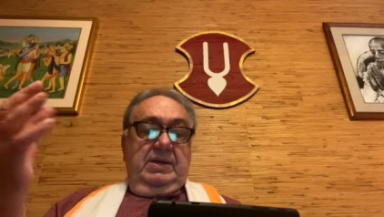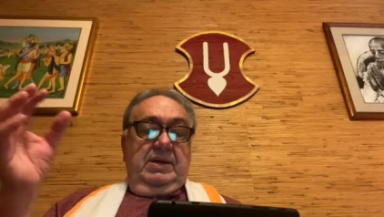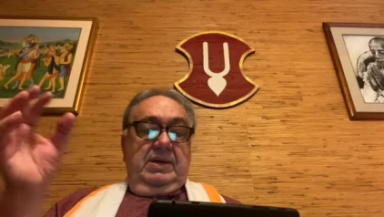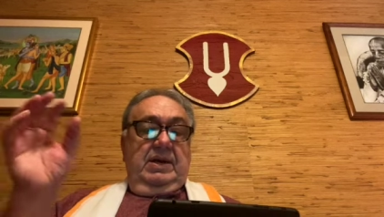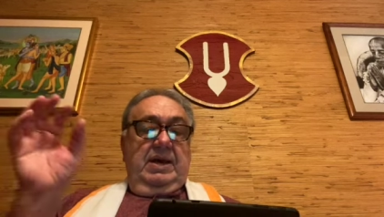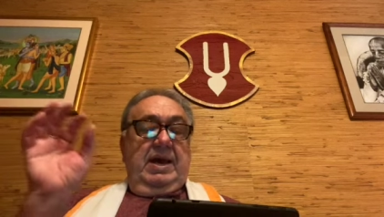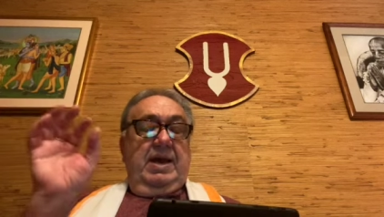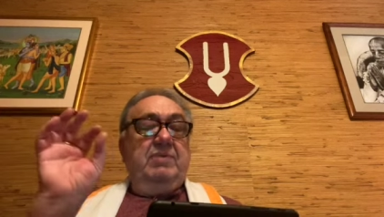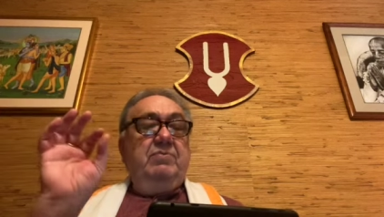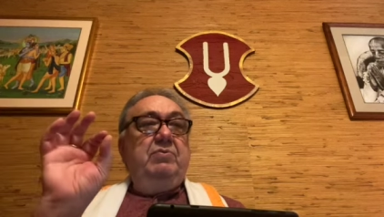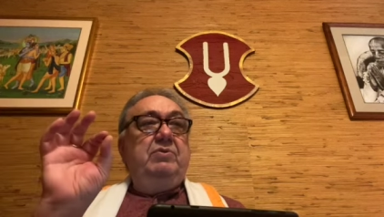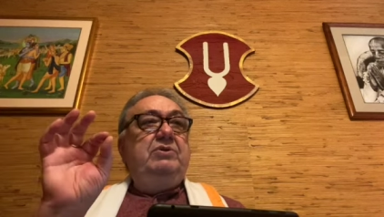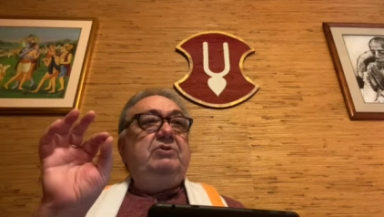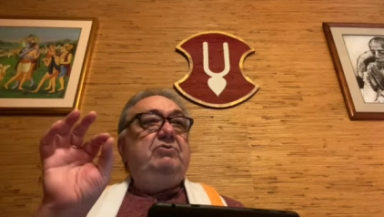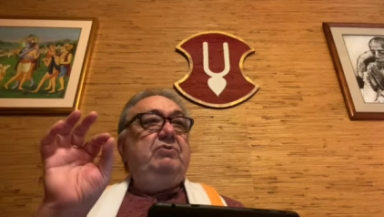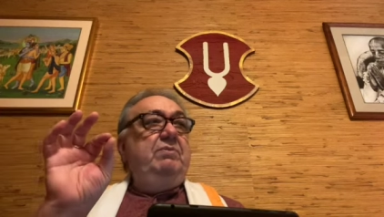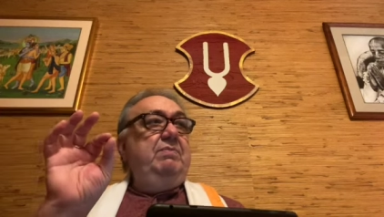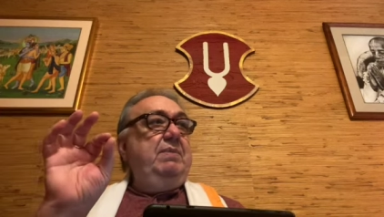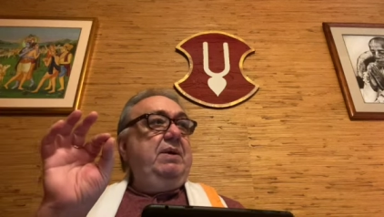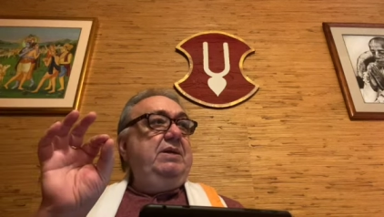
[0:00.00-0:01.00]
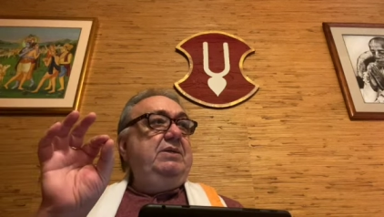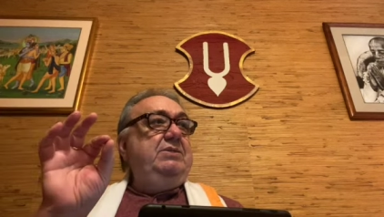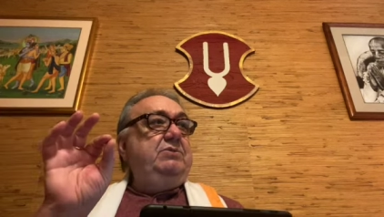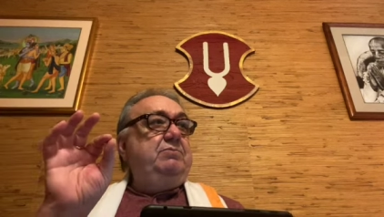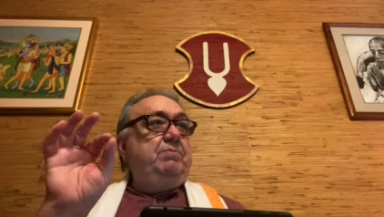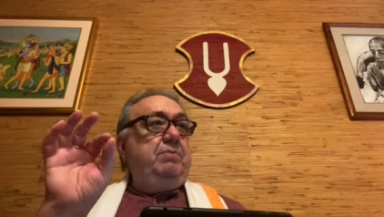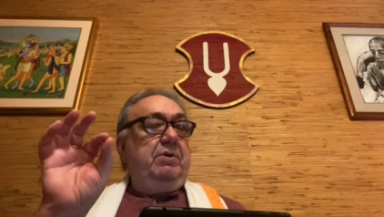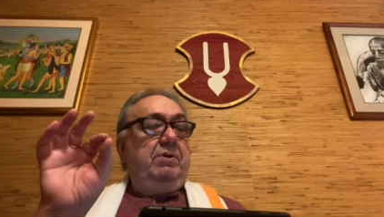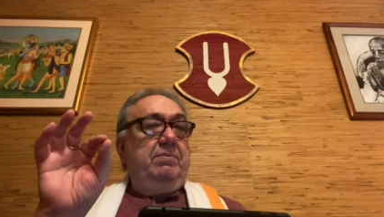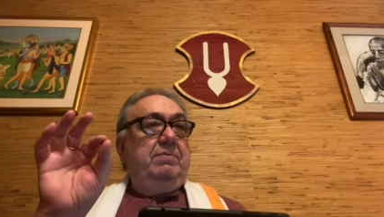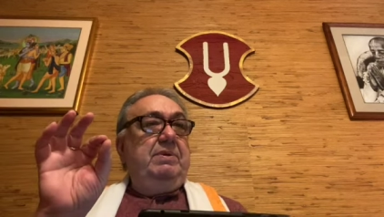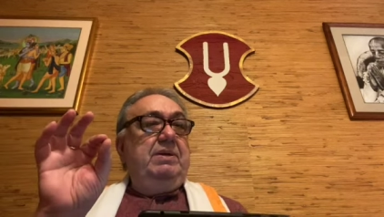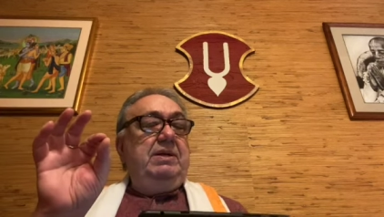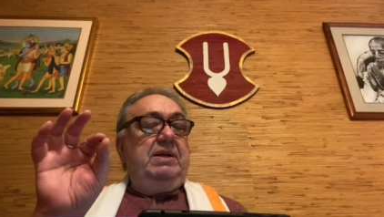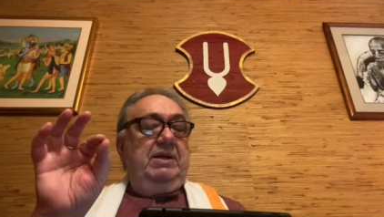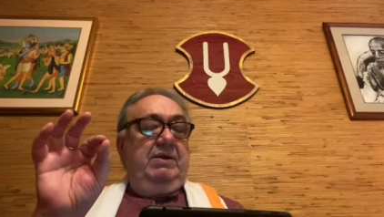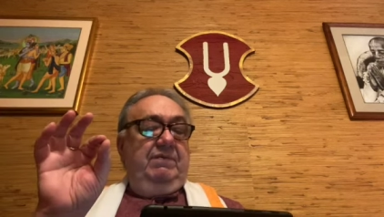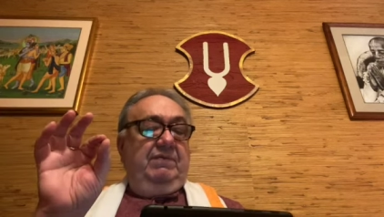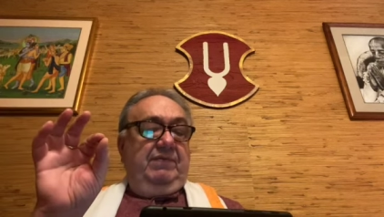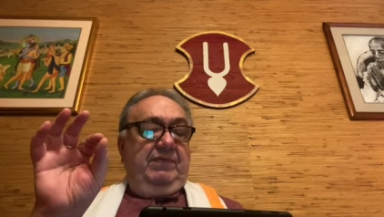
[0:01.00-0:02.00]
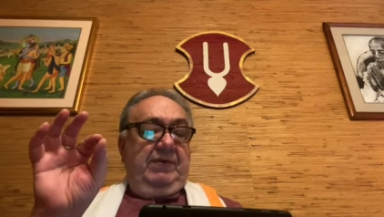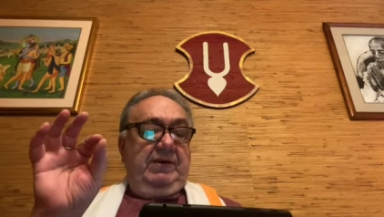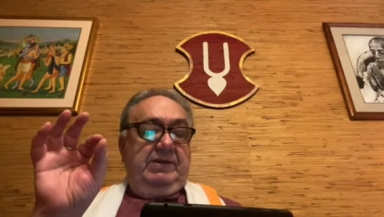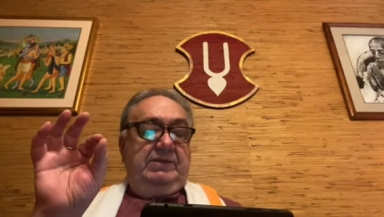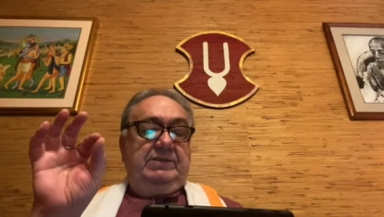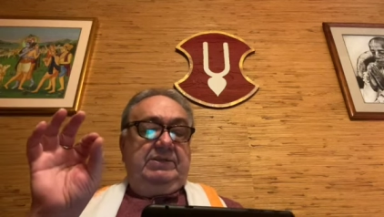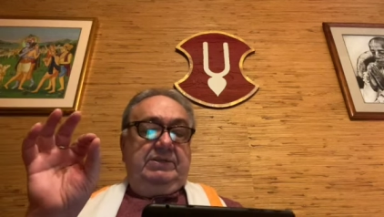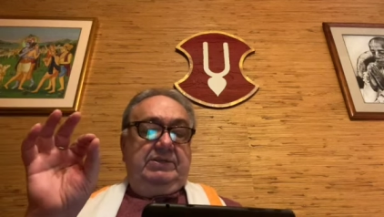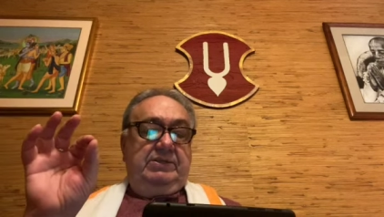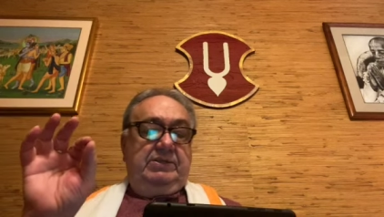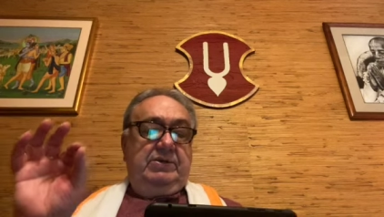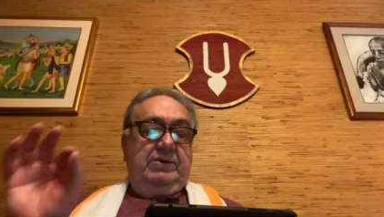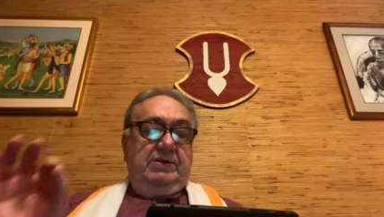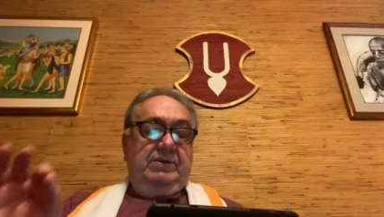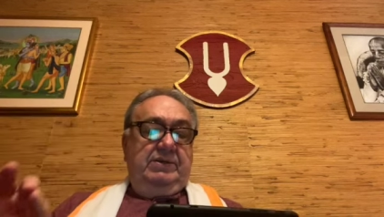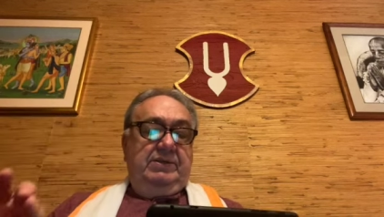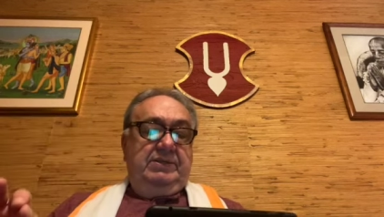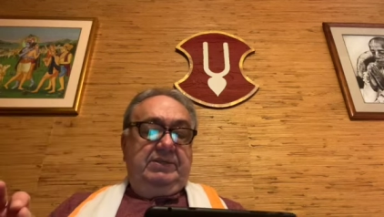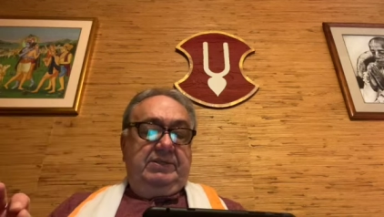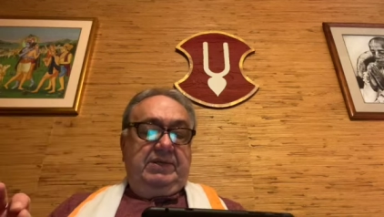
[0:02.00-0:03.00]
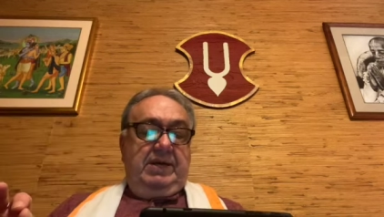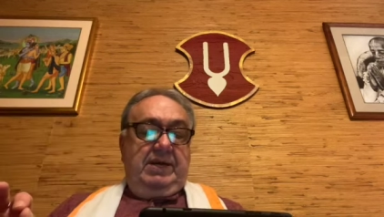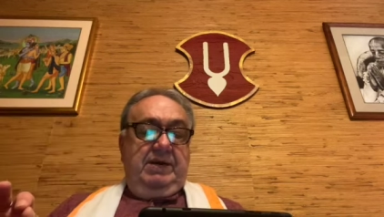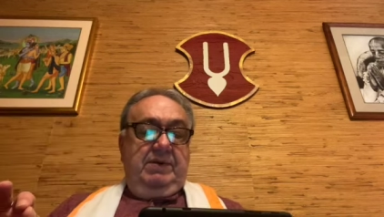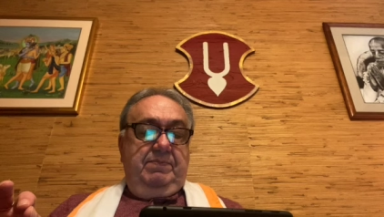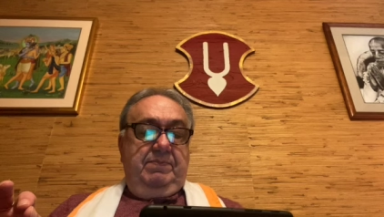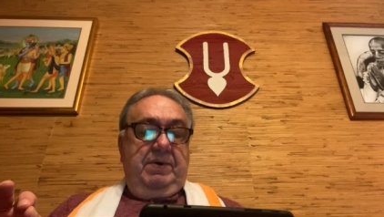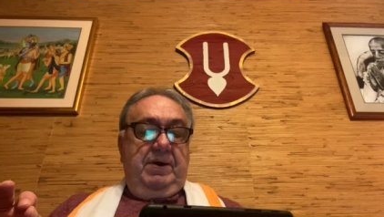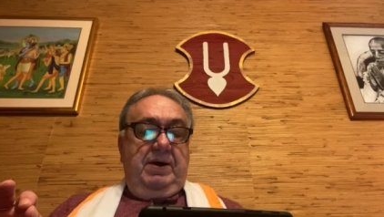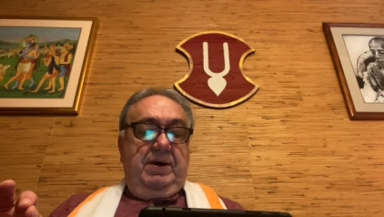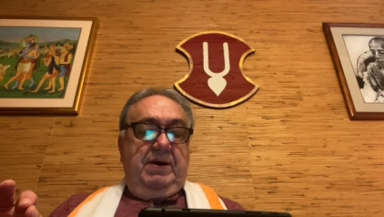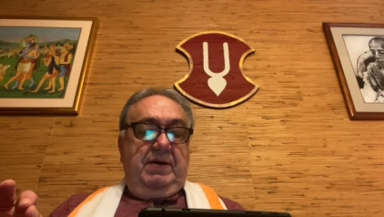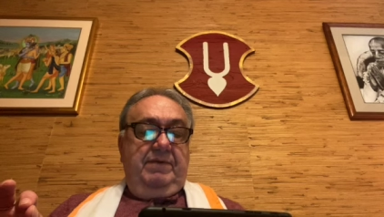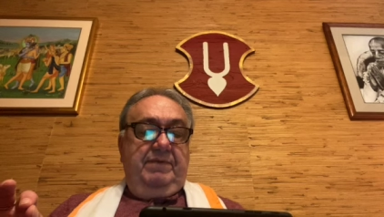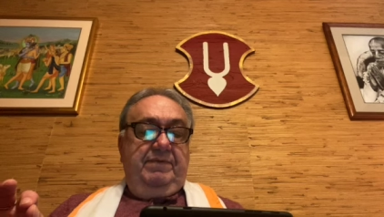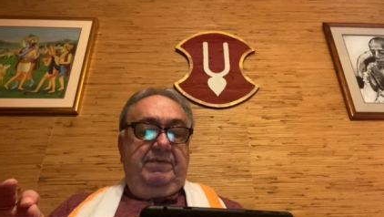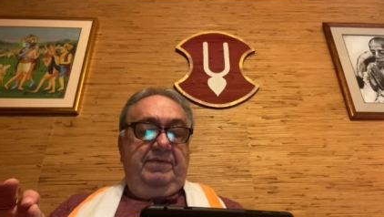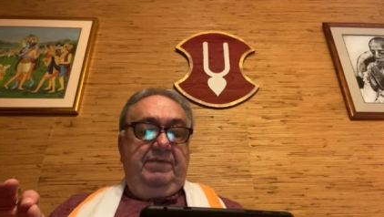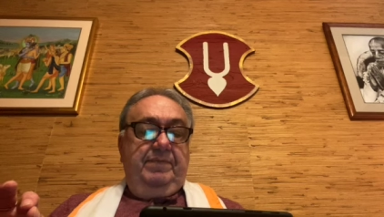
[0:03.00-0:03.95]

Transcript: and which remains permanently fixed is called the Sthayi Bhav.